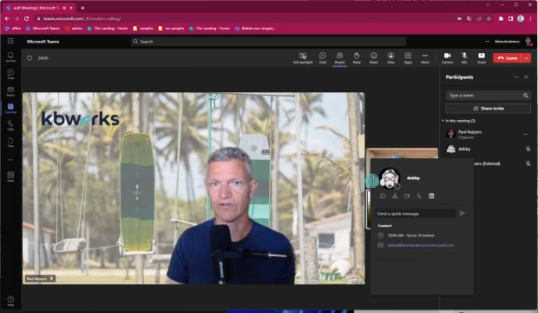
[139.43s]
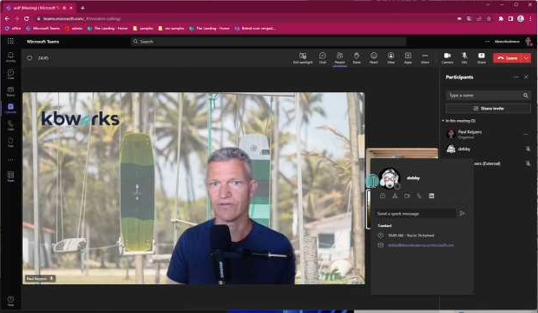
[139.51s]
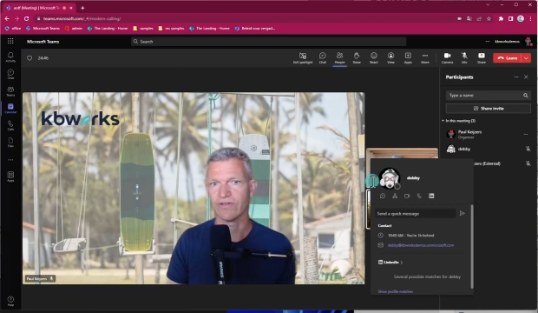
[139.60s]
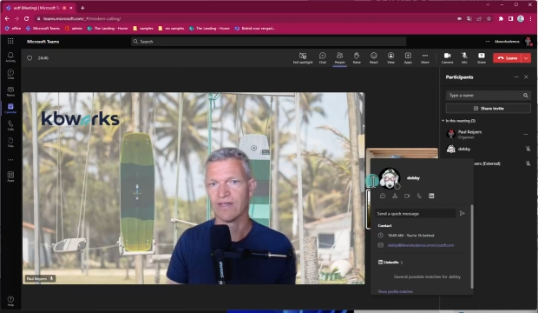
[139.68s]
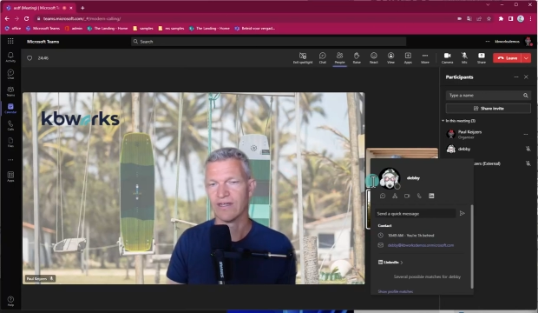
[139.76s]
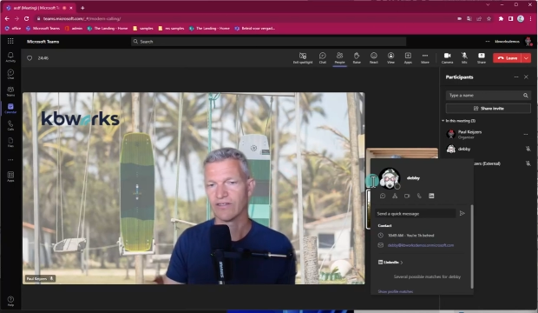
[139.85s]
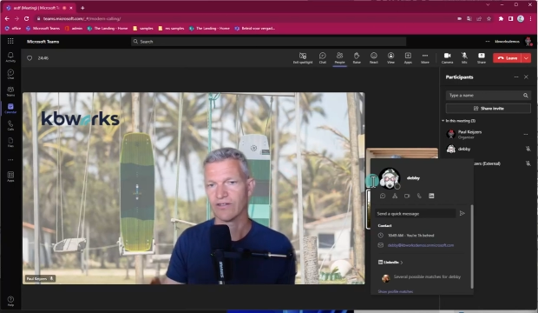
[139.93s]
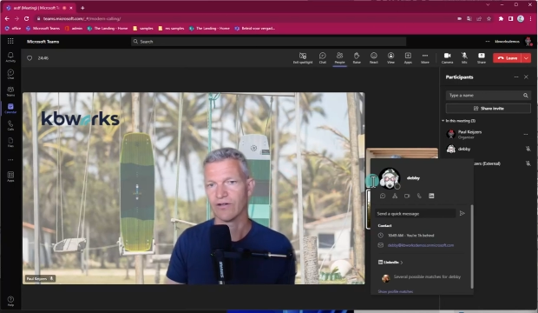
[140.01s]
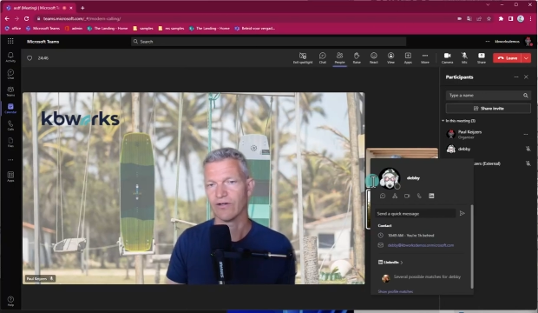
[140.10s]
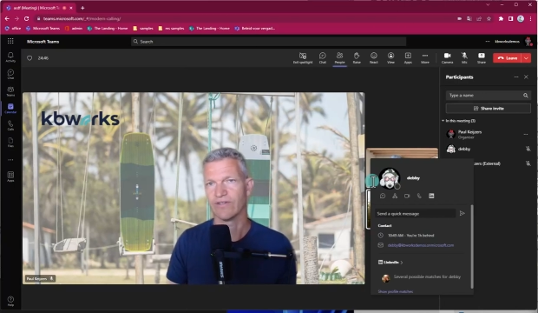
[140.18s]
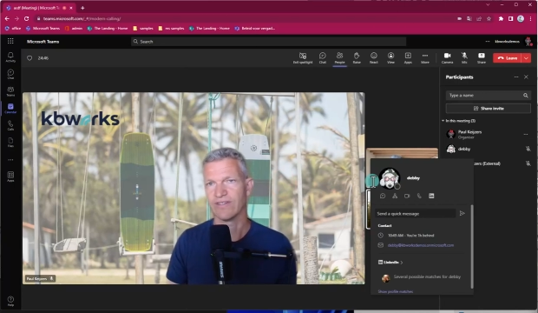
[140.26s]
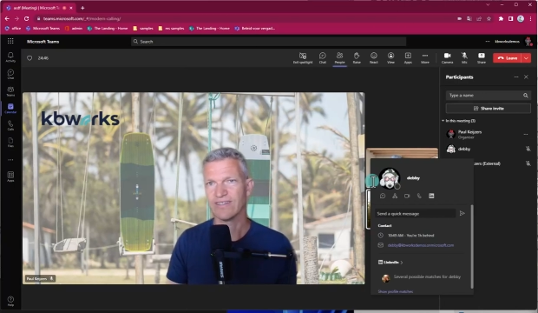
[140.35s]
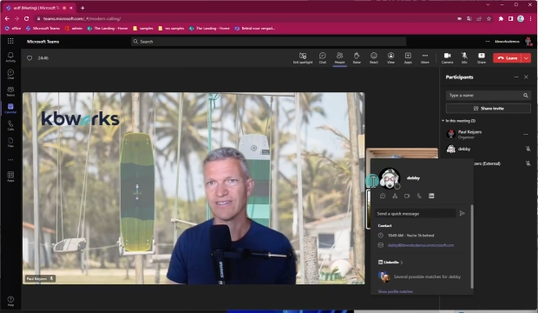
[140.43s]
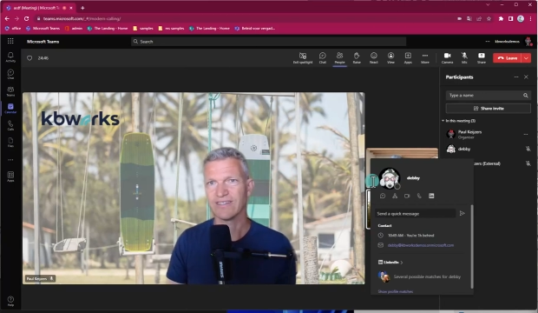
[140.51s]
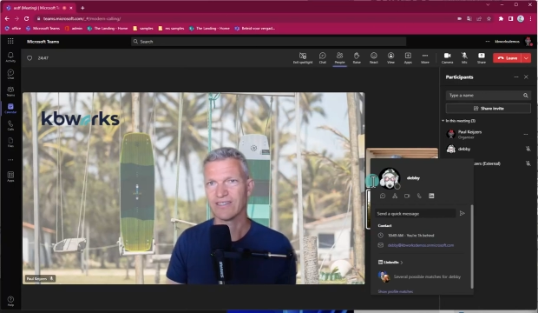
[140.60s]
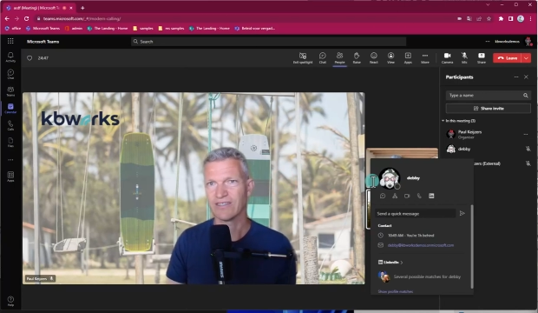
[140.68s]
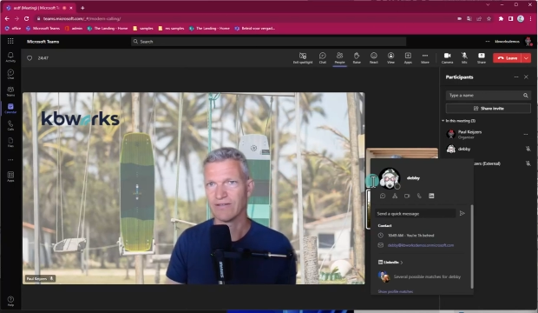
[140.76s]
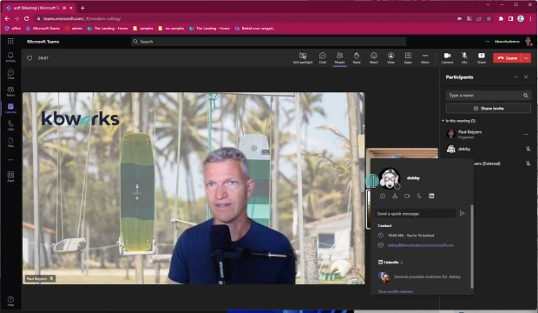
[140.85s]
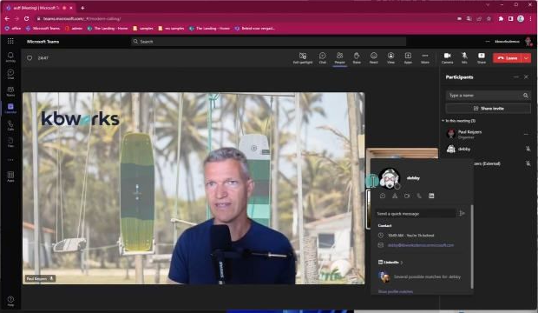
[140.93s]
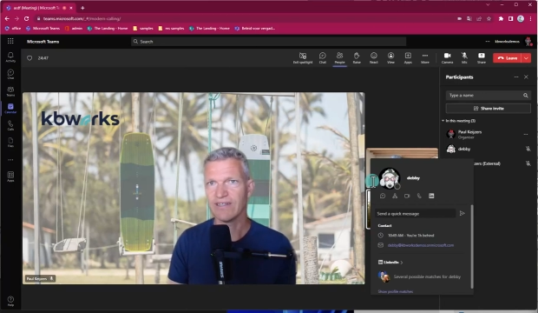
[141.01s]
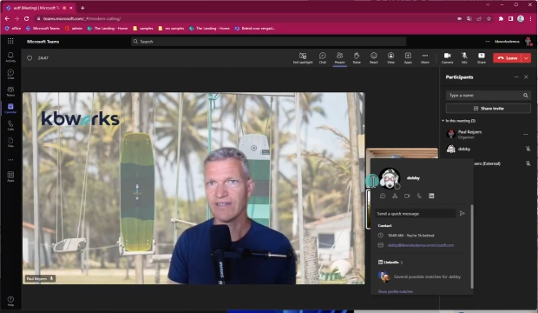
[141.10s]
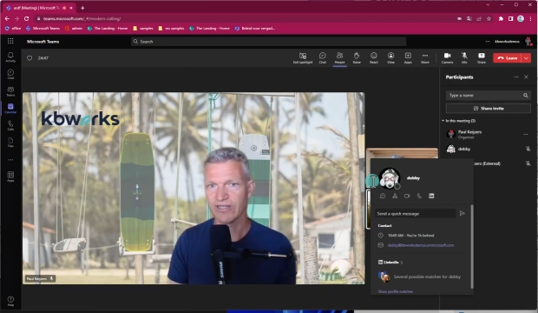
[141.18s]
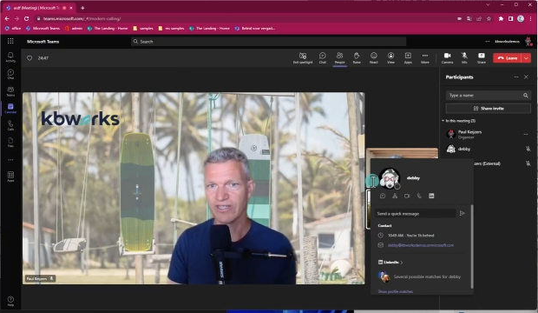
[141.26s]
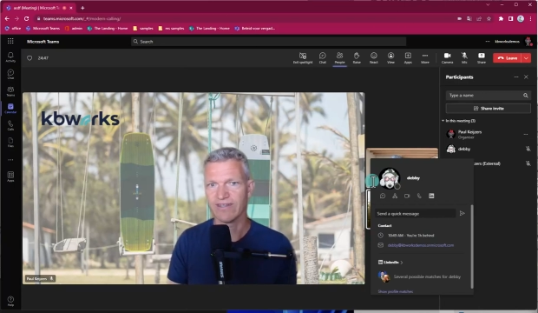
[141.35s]
So this is a little bit
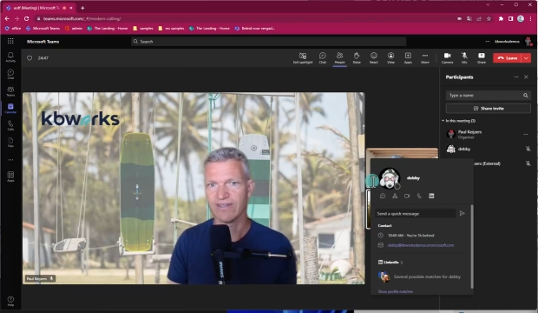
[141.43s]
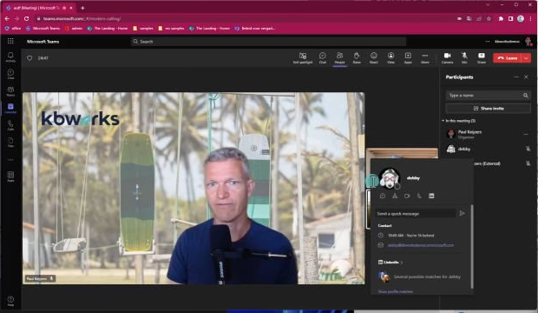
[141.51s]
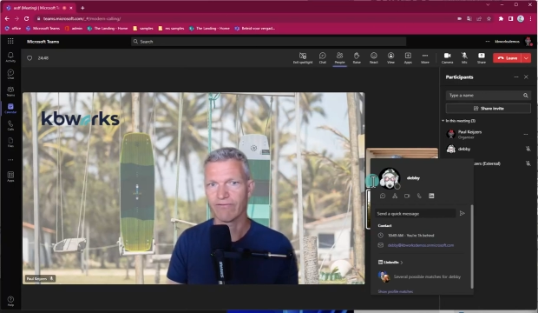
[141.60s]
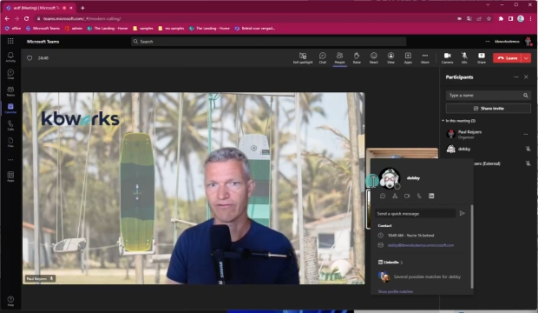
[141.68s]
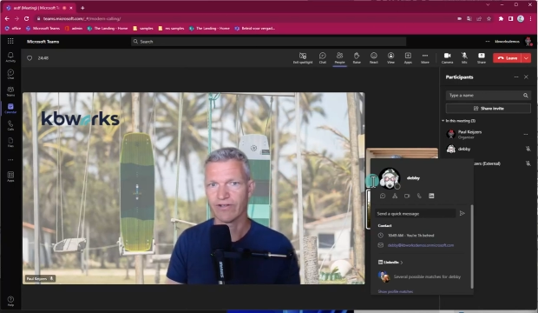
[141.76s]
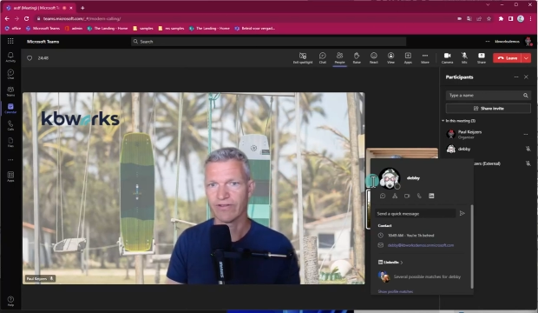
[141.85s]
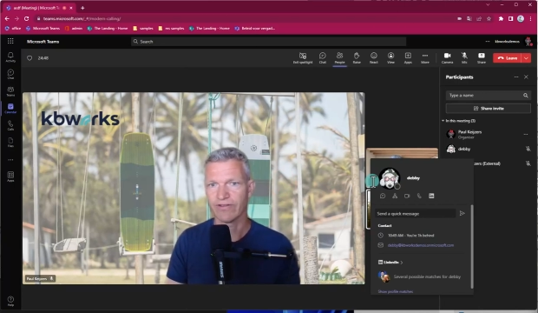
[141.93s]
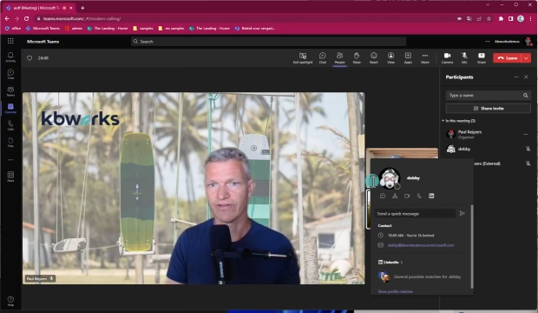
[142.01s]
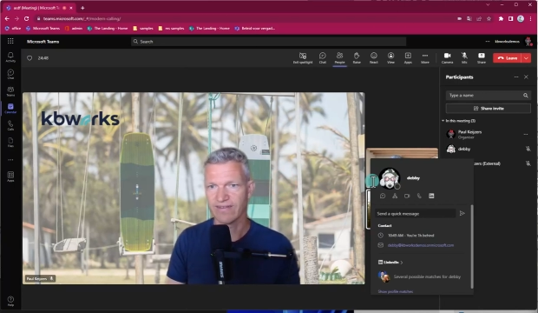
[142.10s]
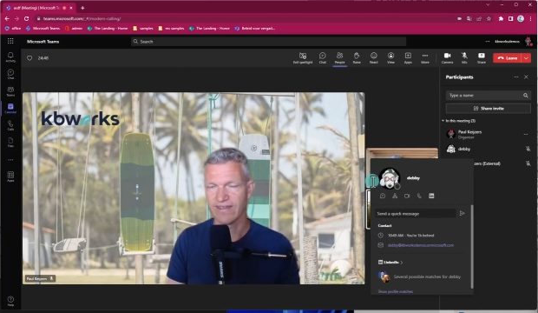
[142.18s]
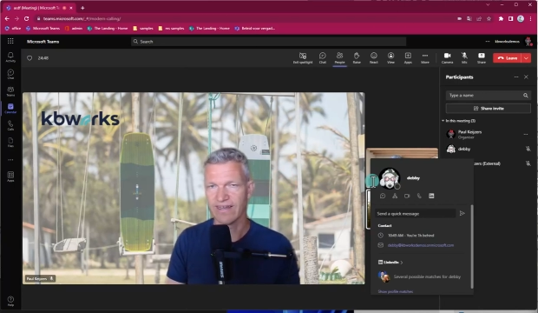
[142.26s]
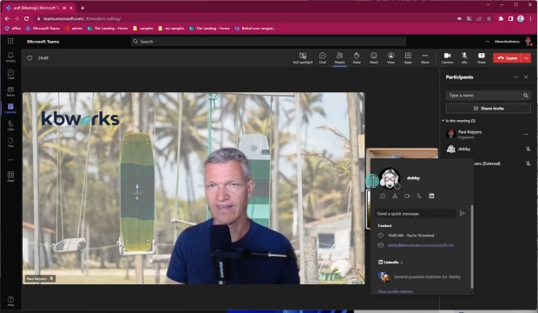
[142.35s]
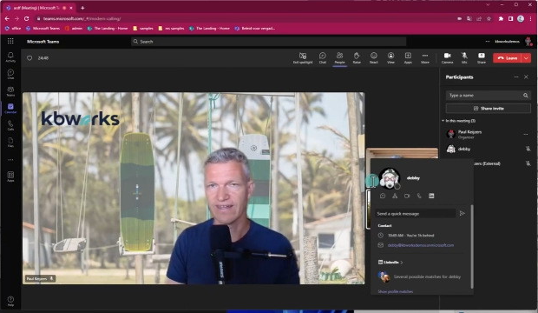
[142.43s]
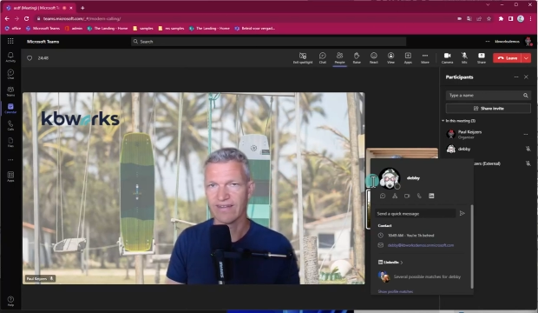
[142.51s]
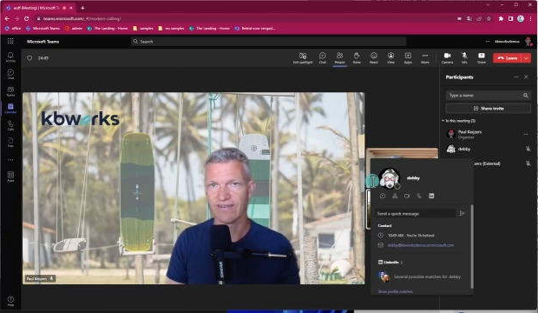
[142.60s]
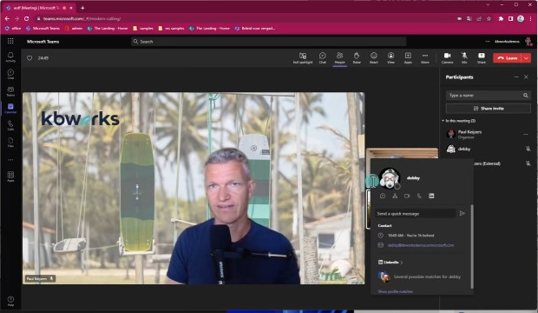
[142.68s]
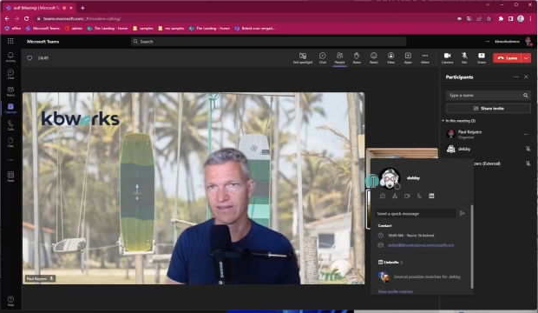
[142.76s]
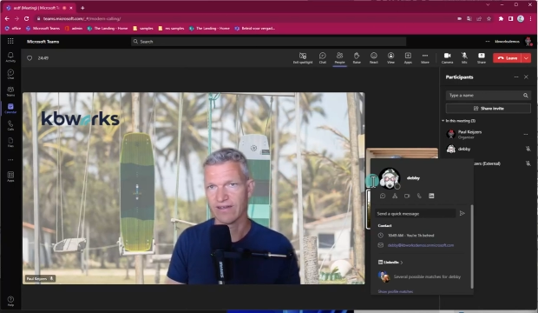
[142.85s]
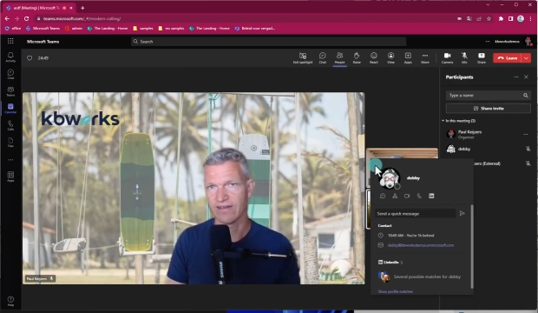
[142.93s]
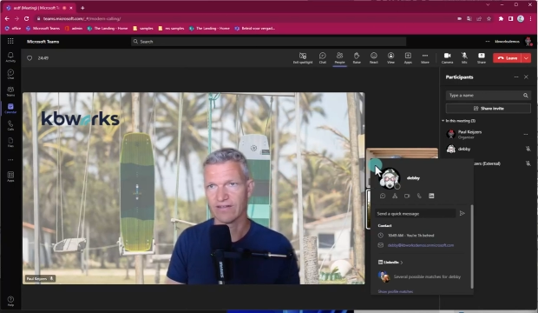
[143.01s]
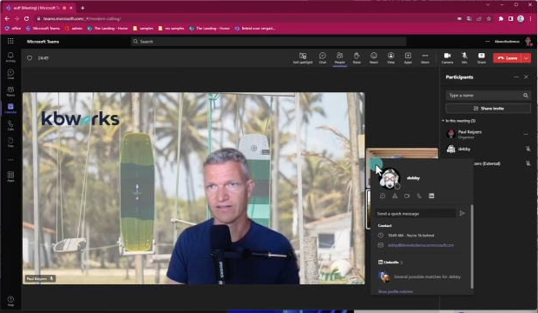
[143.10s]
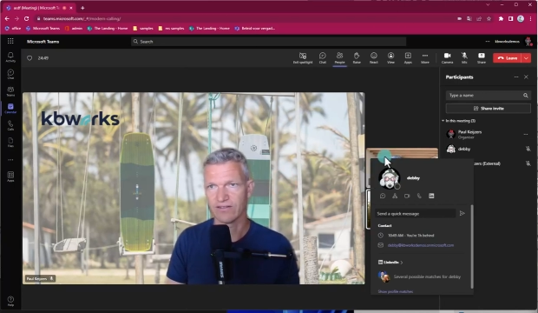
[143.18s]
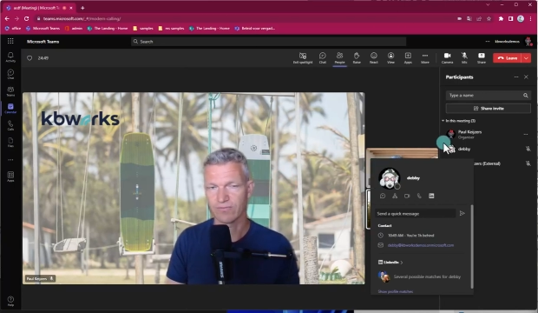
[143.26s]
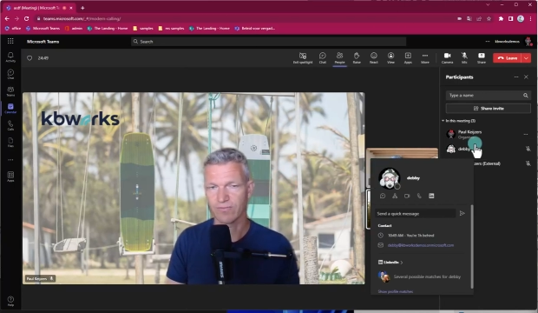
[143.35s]
different than the
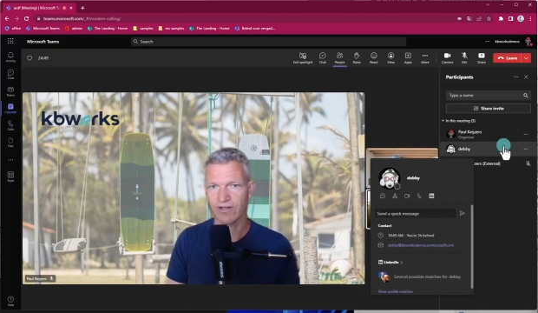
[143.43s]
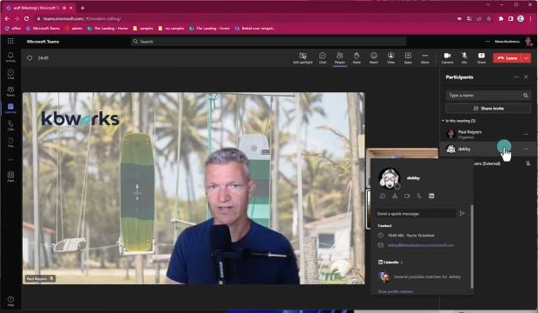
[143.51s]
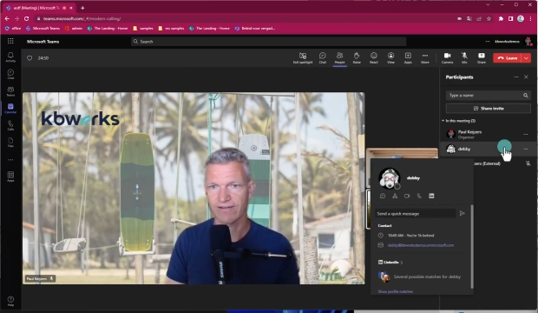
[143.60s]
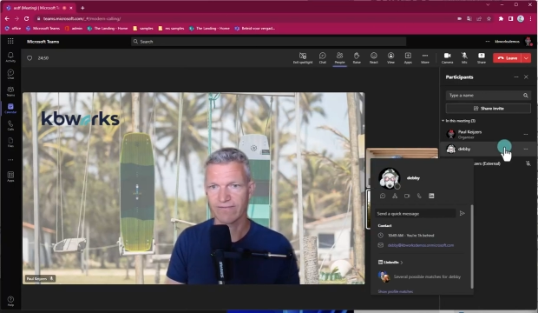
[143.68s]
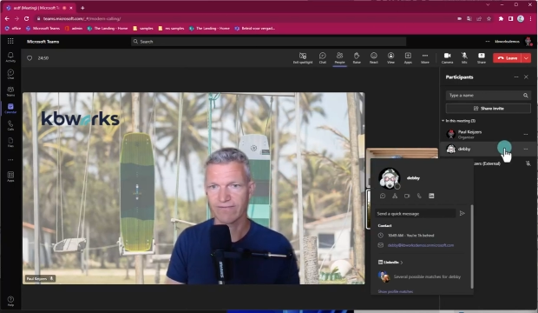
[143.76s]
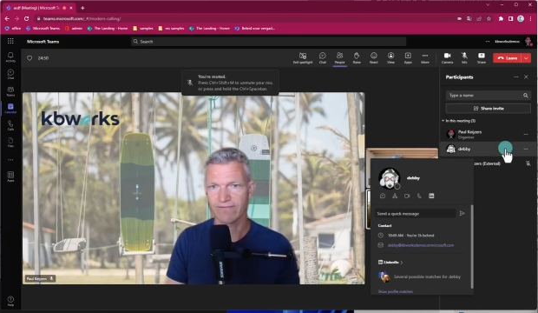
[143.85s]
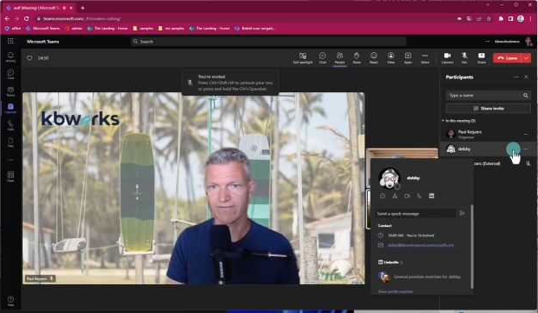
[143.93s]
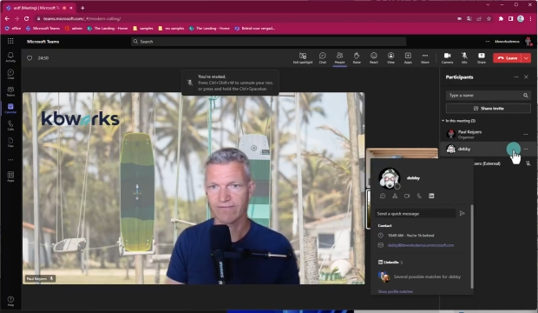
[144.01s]
spotlight features,